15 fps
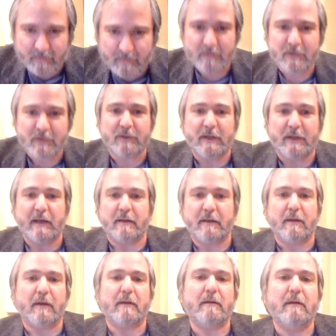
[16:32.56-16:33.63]
state
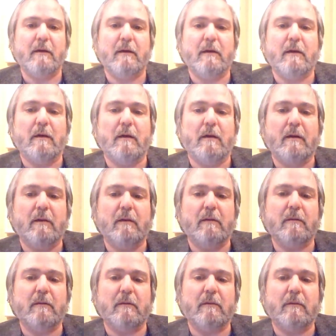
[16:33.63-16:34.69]
that
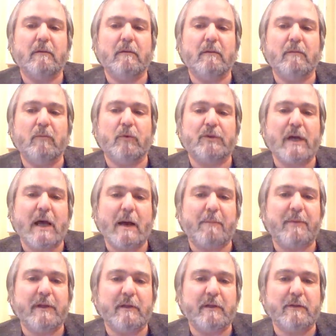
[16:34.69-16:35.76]
what's
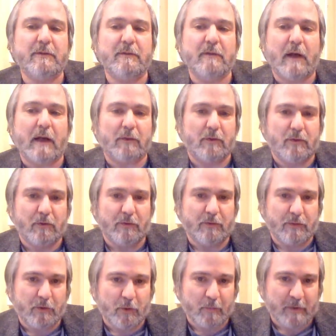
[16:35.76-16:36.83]
happening is not due to
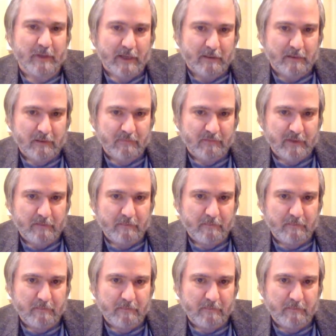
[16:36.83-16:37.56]
human activity.